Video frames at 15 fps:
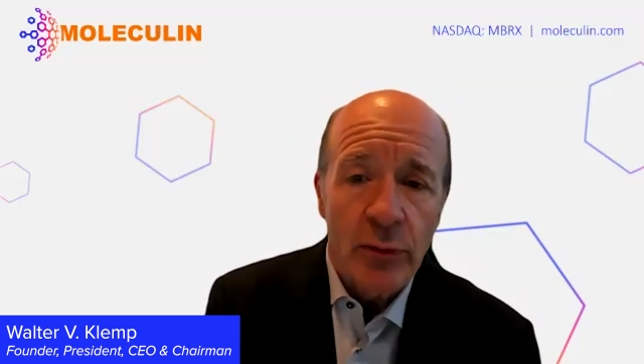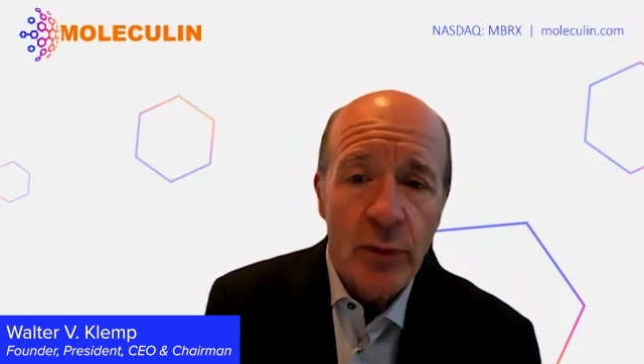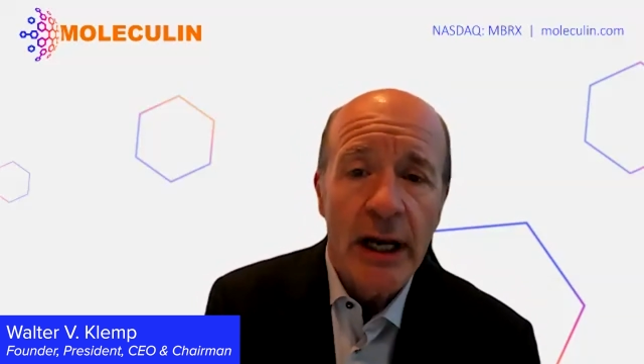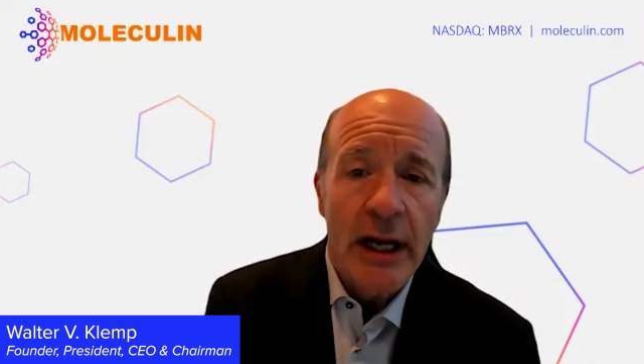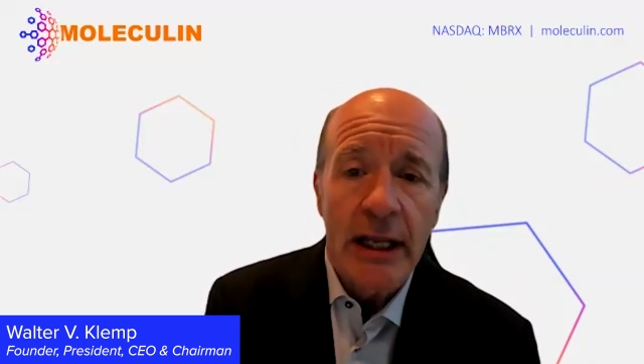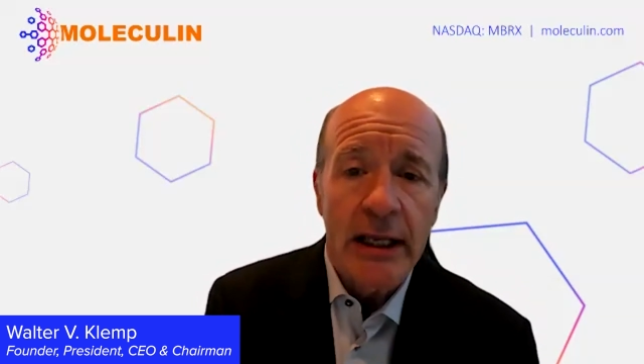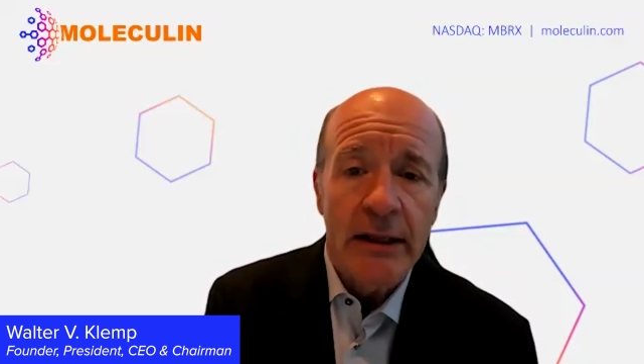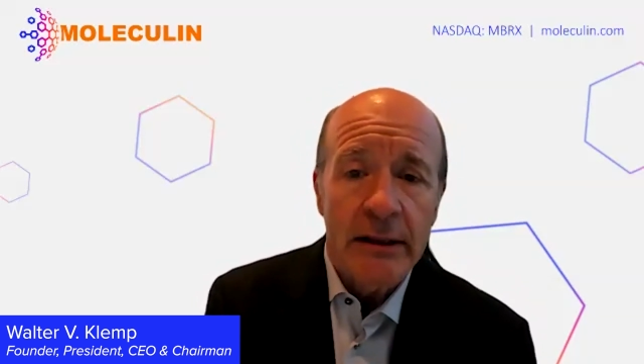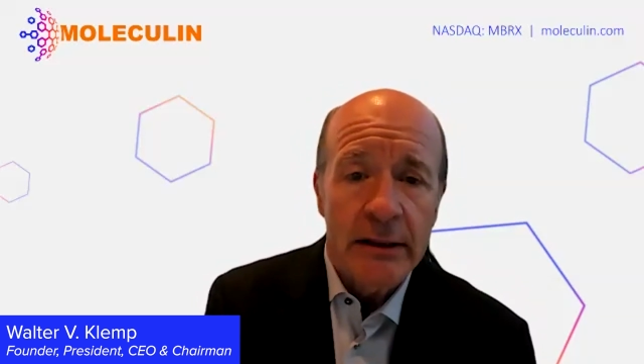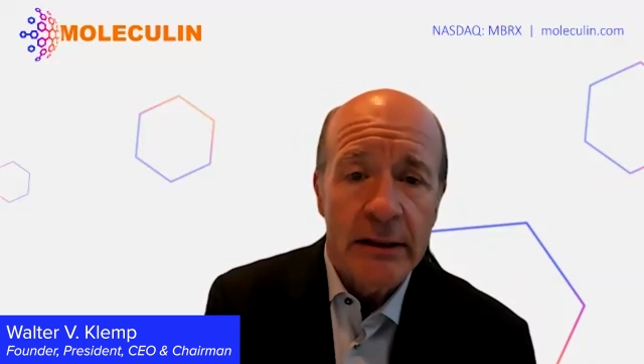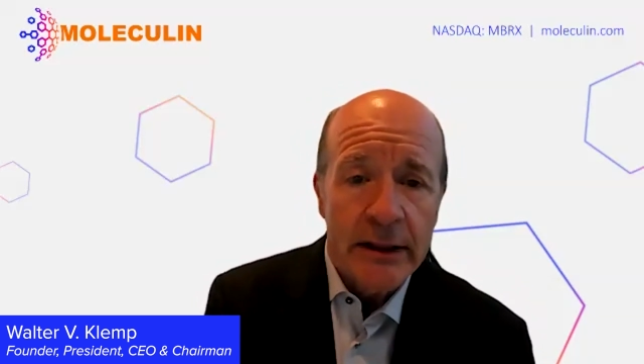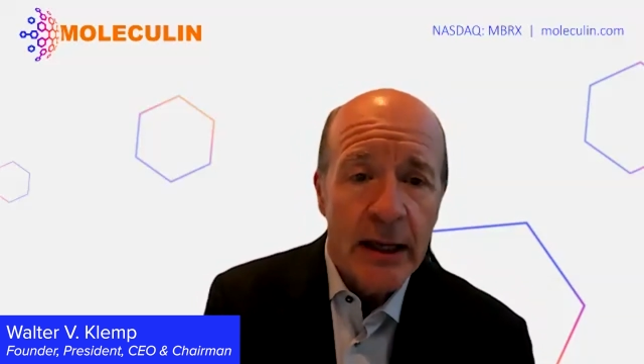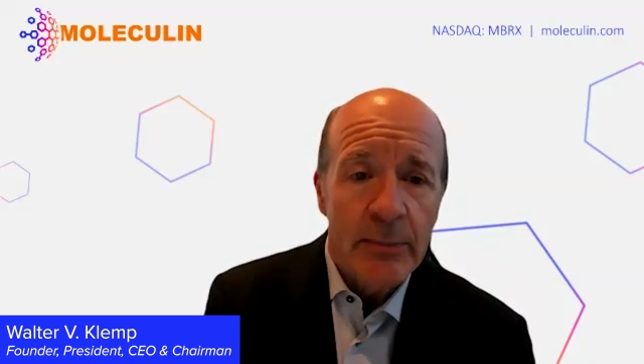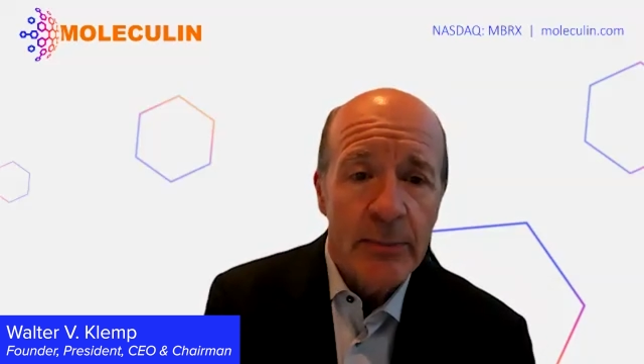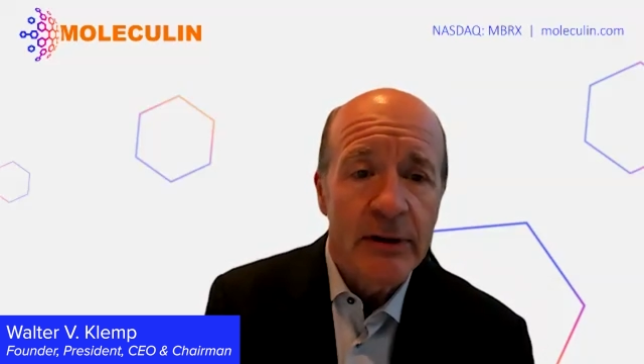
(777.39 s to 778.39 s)
running
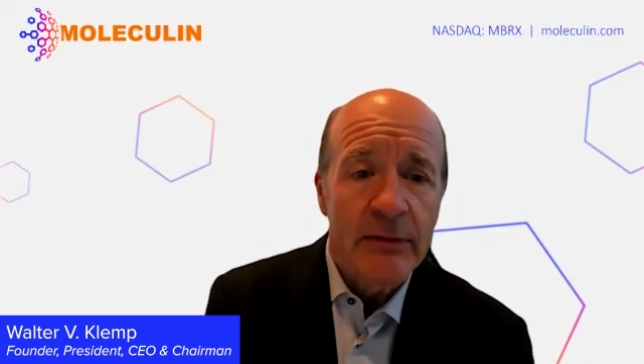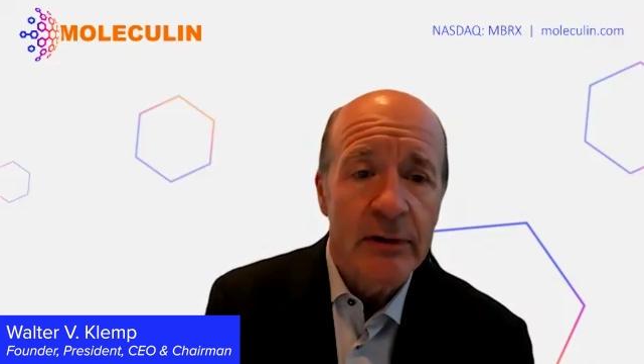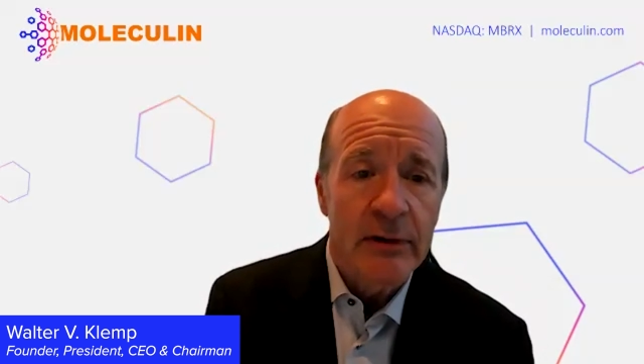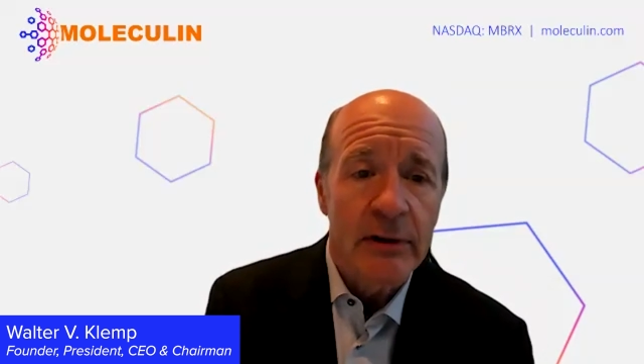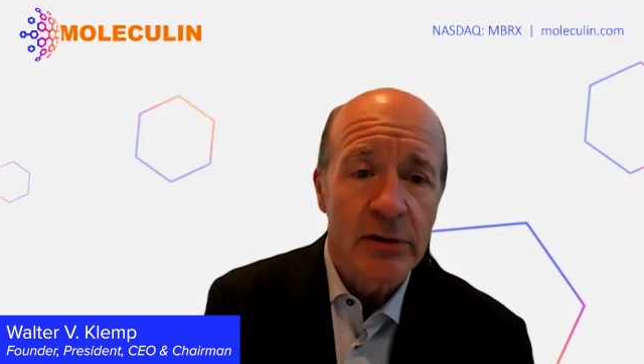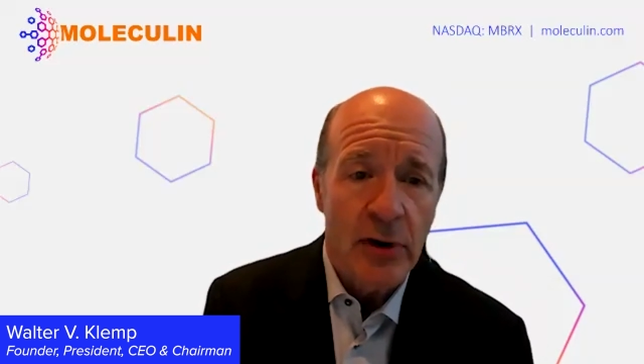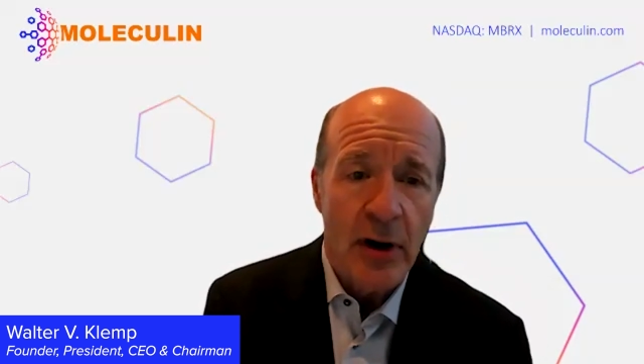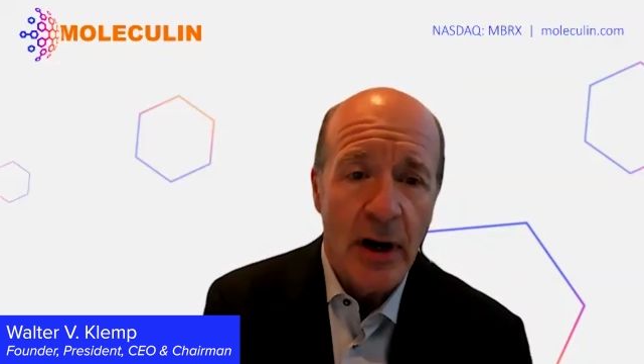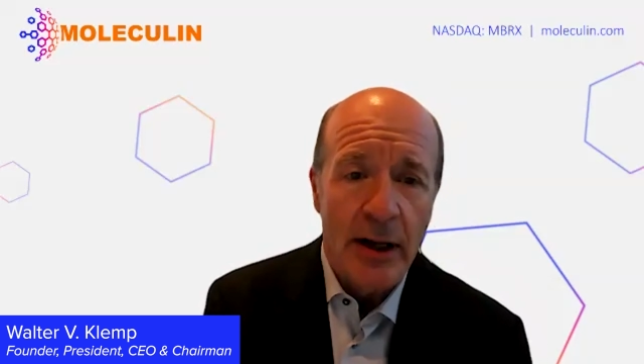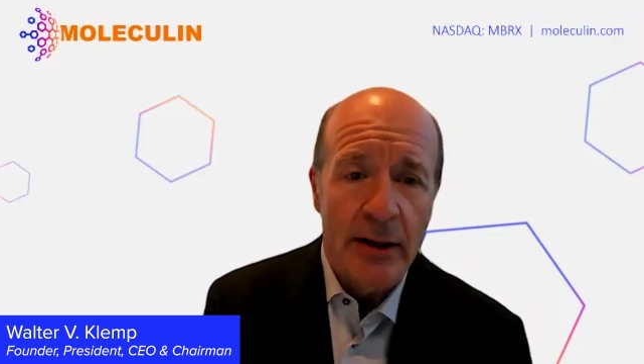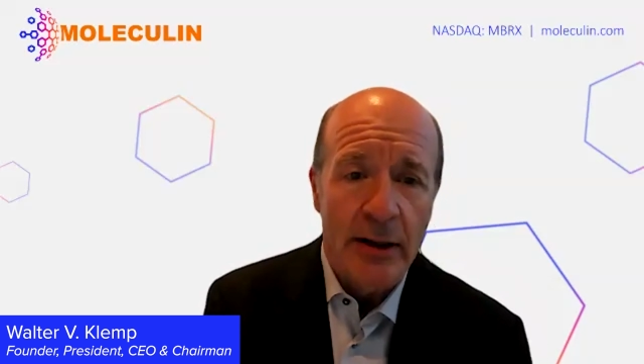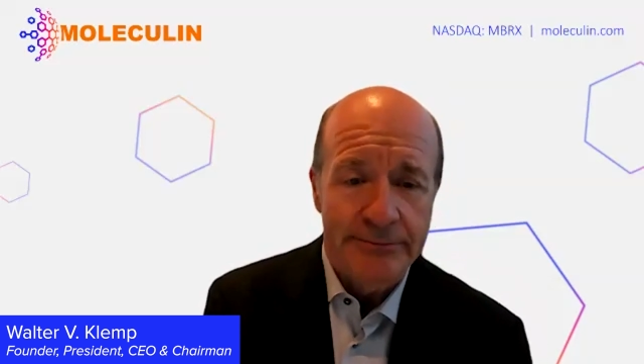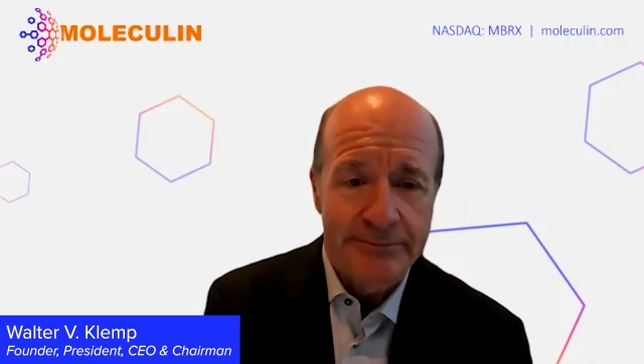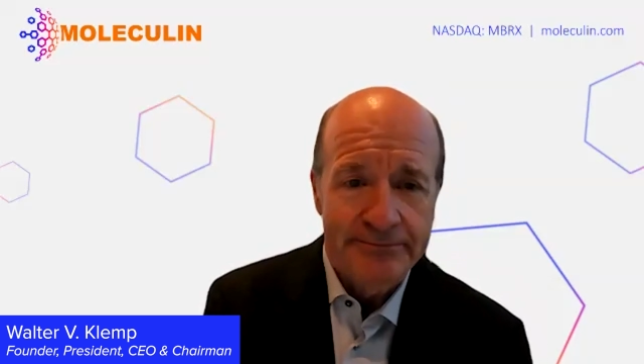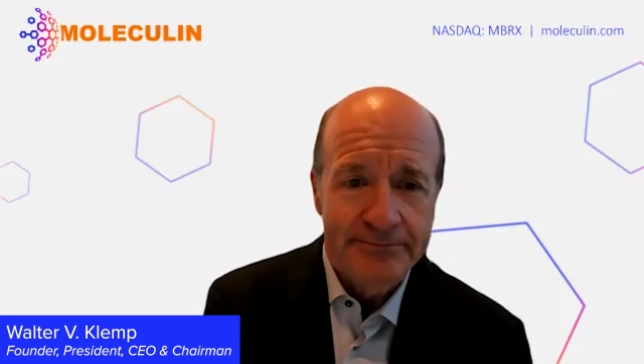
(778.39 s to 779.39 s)
that pivotal trial.